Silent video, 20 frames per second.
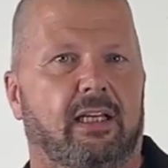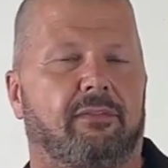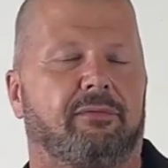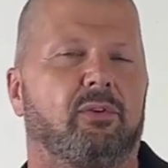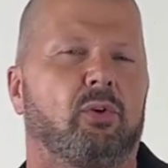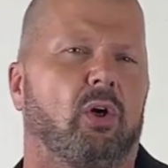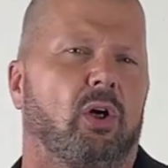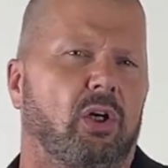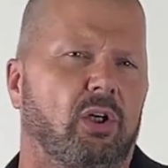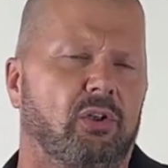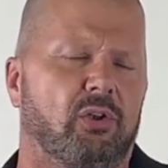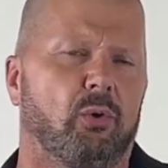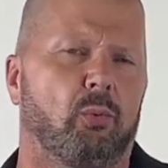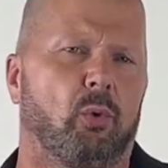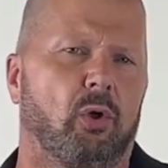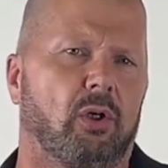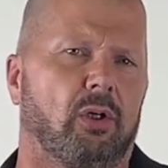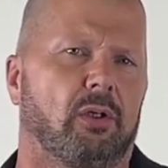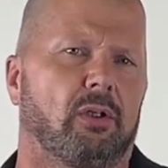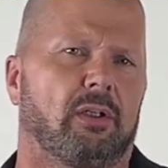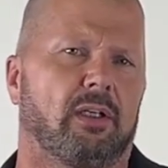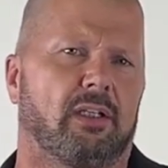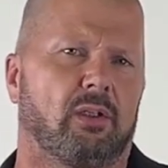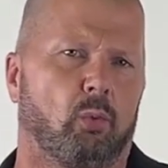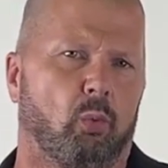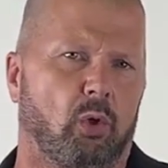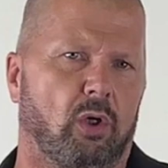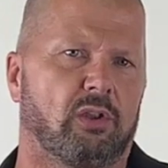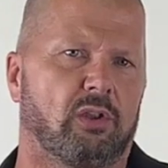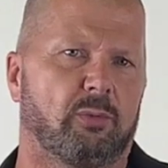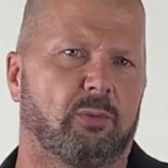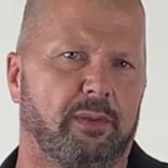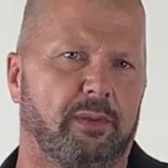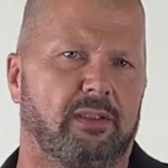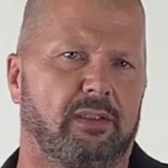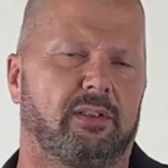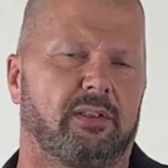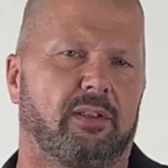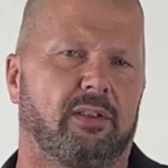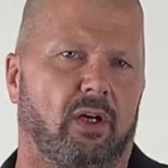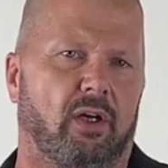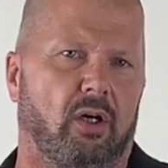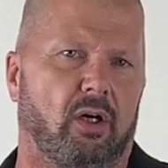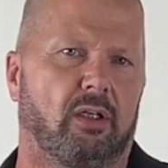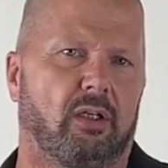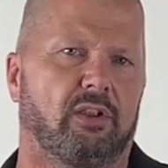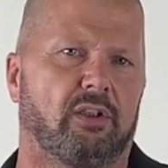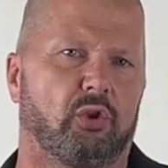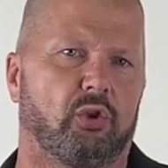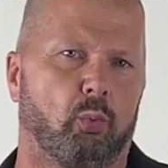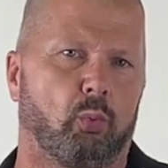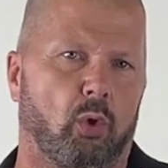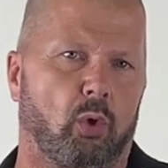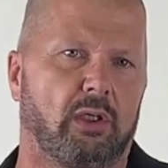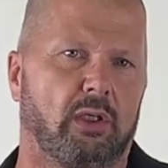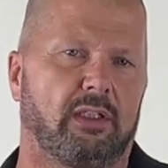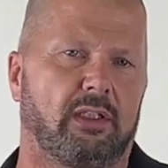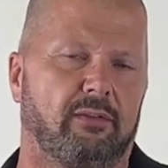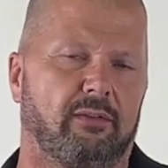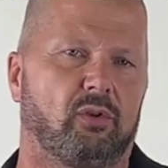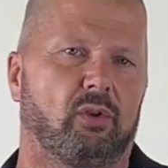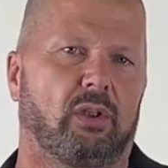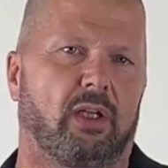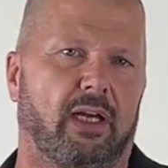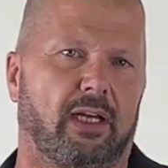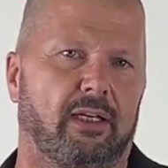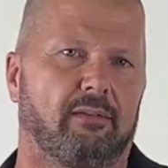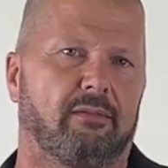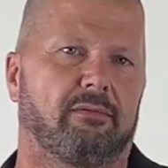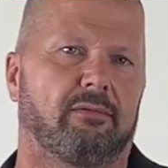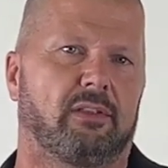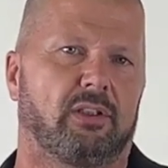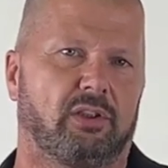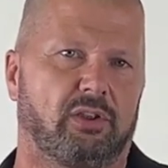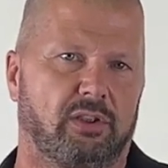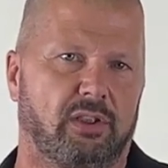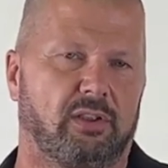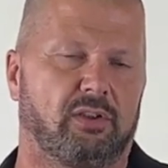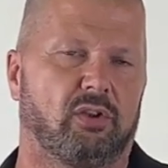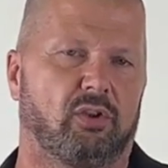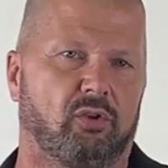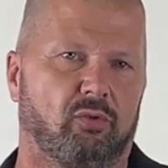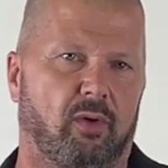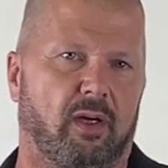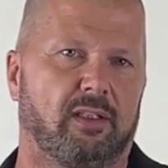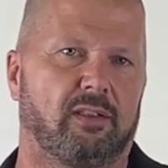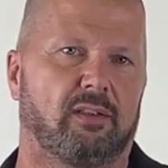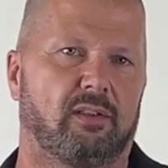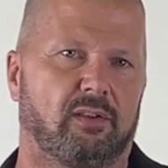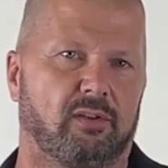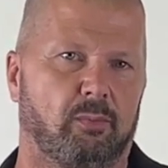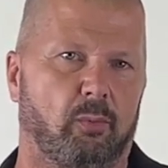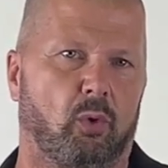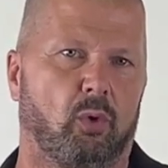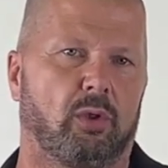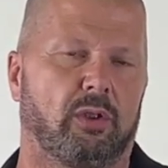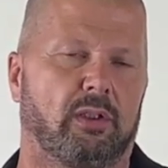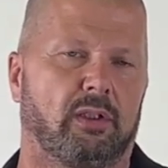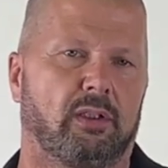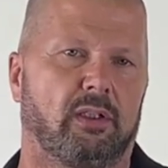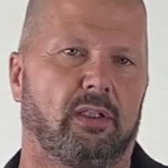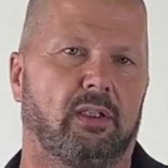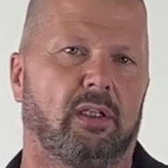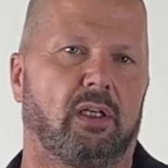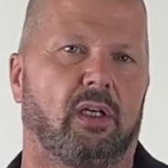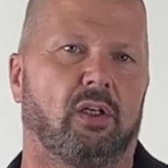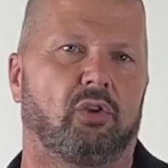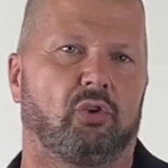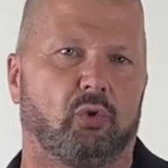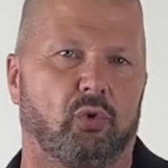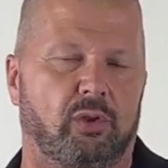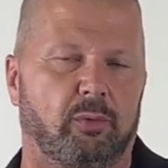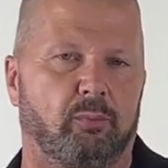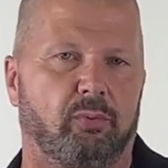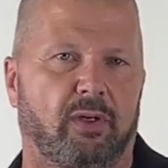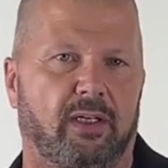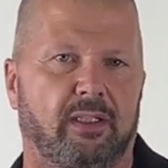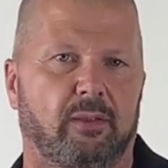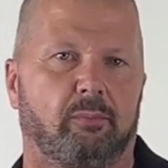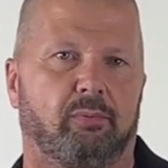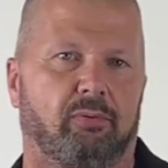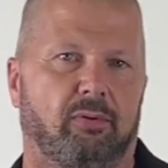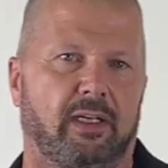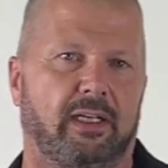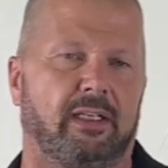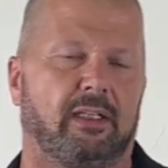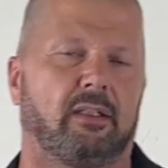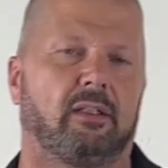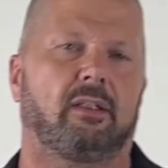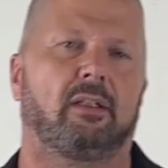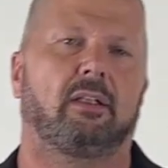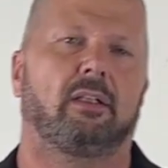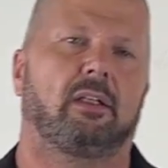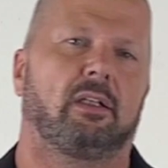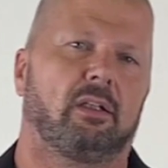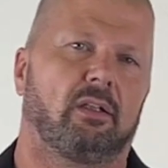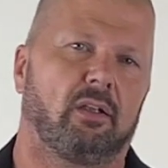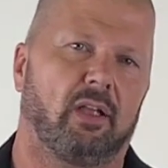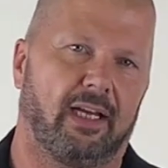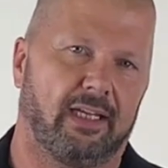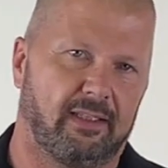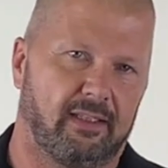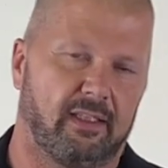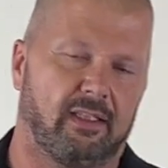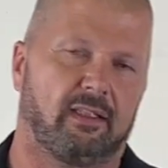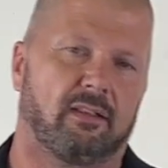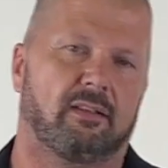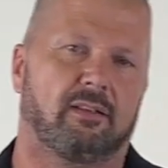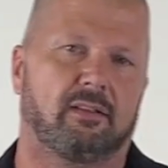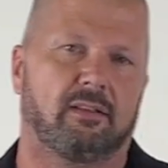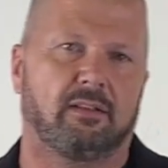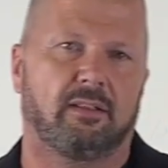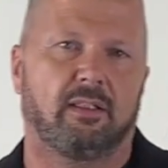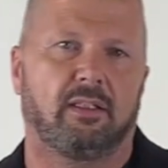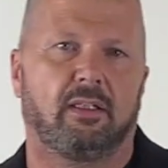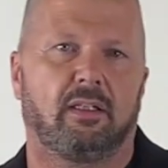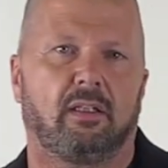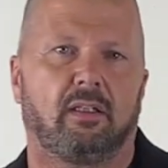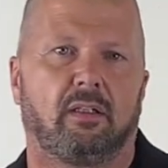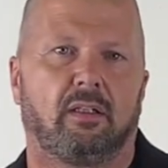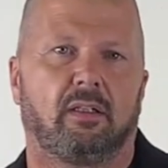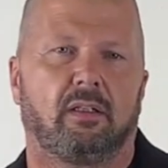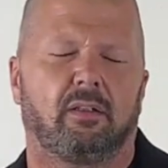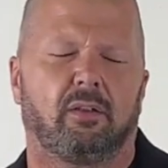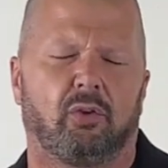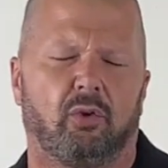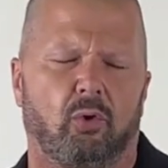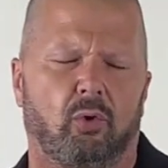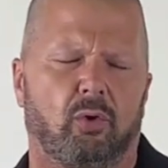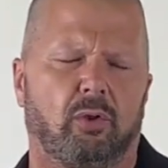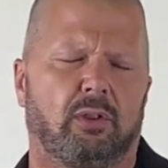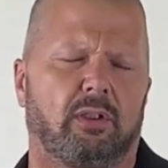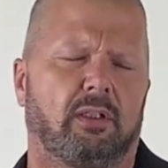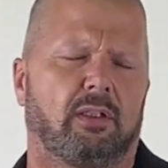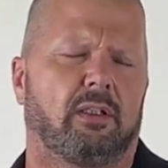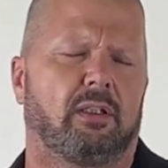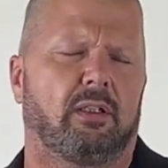If you heard the word and the word speaks to your heart and you want to give your life to Jesus Christ this morning, you can pray a prayer like this. Lord,